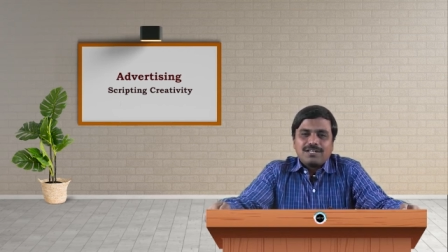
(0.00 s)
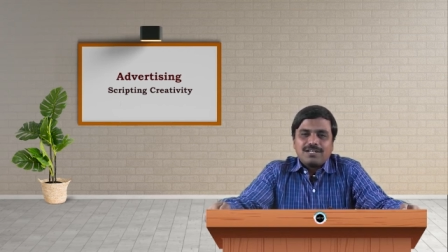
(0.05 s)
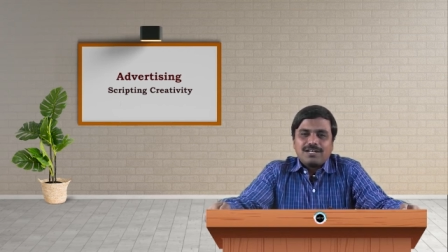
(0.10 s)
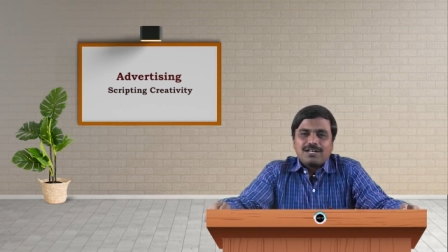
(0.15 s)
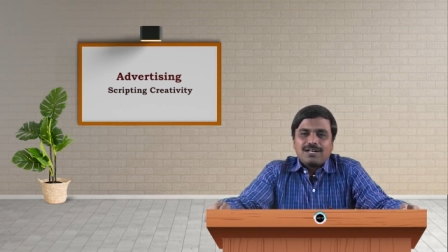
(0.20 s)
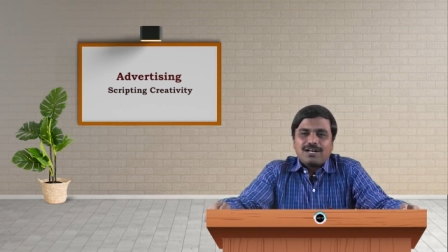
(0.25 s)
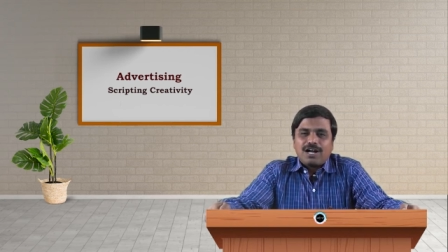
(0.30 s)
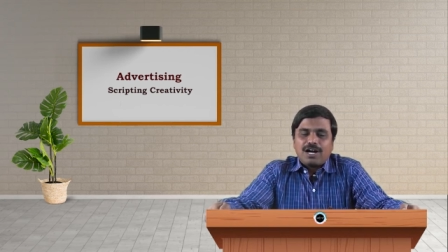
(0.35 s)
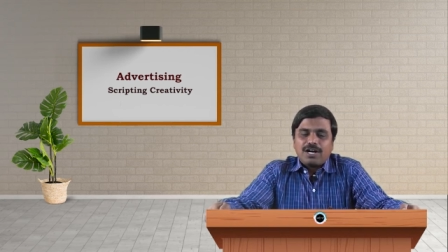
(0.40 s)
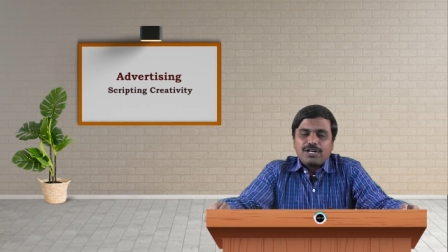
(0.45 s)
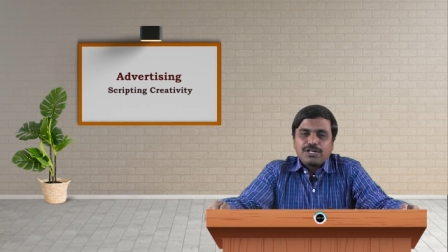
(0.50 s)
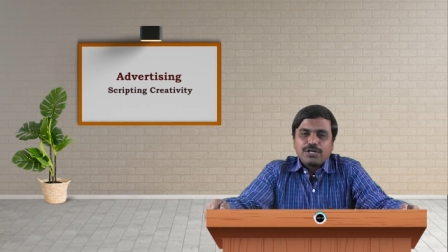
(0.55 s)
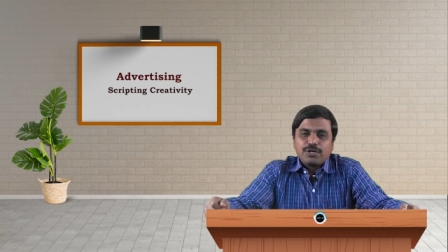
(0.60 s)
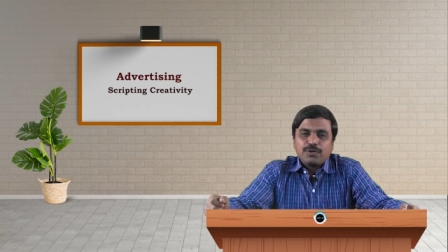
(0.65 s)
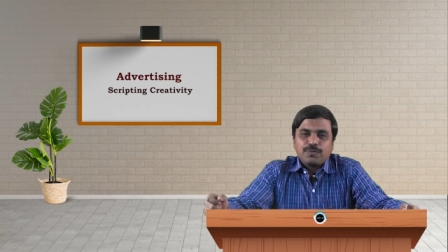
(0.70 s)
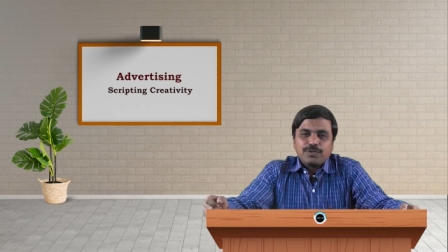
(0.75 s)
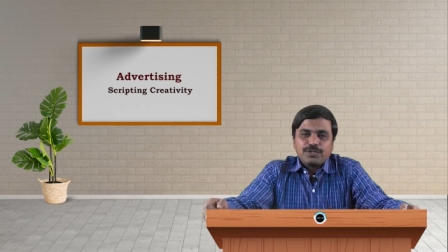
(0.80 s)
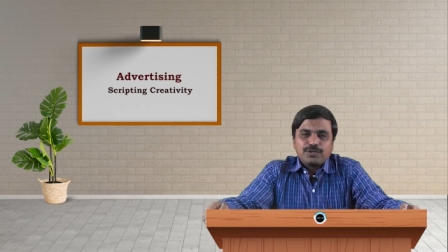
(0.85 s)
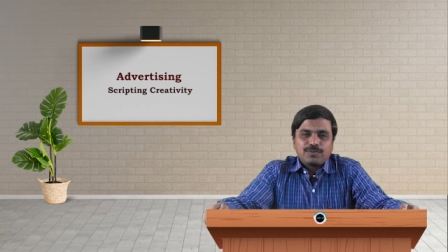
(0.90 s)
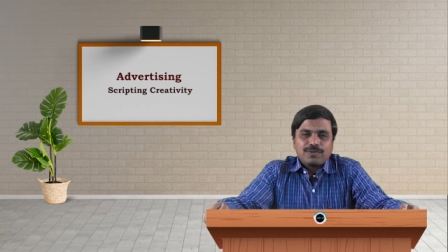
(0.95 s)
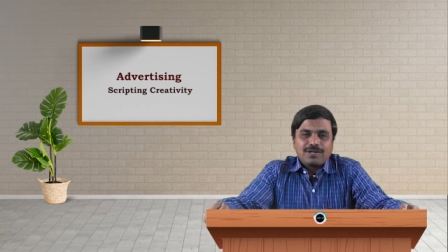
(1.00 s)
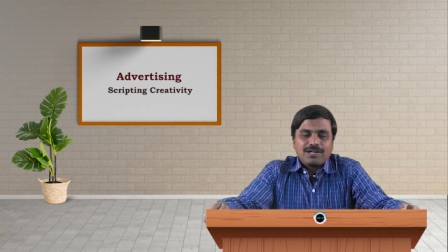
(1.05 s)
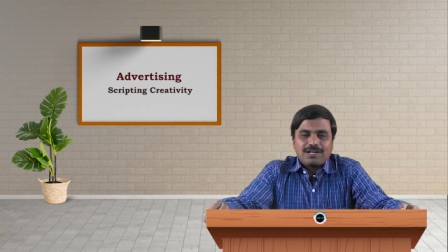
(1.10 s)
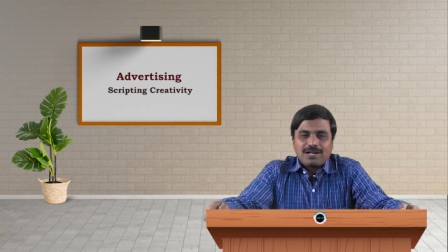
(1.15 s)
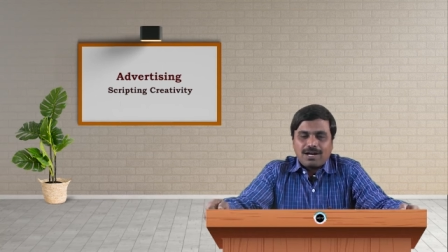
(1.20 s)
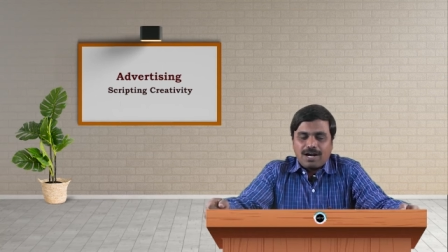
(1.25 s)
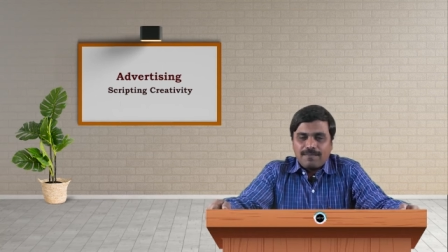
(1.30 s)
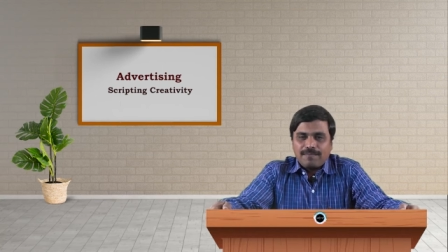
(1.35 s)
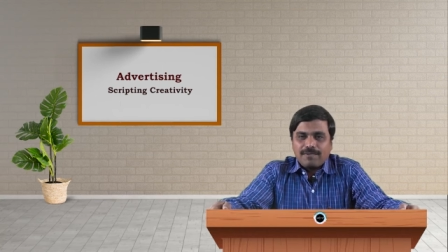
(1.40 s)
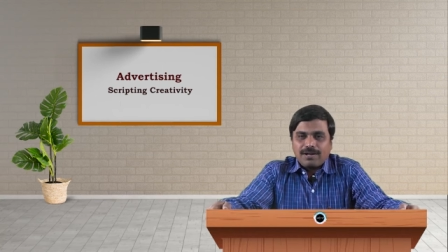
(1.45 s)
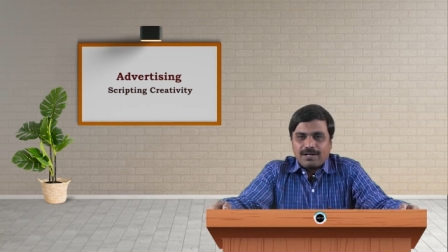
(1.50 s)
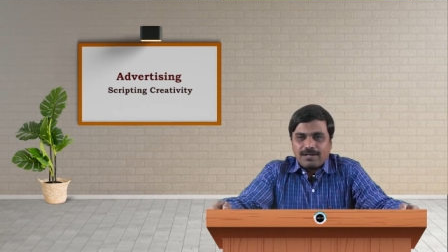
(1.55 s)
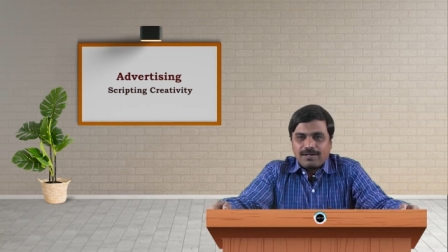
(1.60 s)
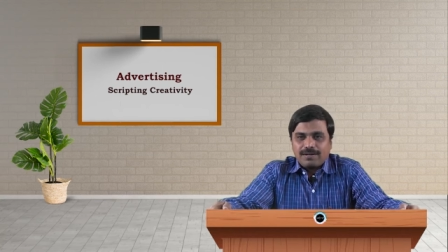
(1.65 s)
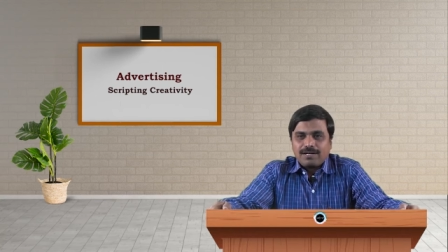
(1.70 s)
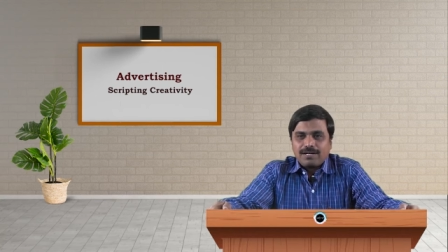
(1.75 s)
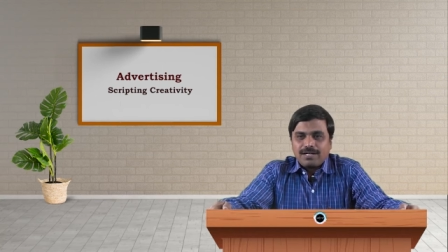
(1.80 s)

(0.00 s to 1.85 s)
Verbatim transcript: audio-visual grammar.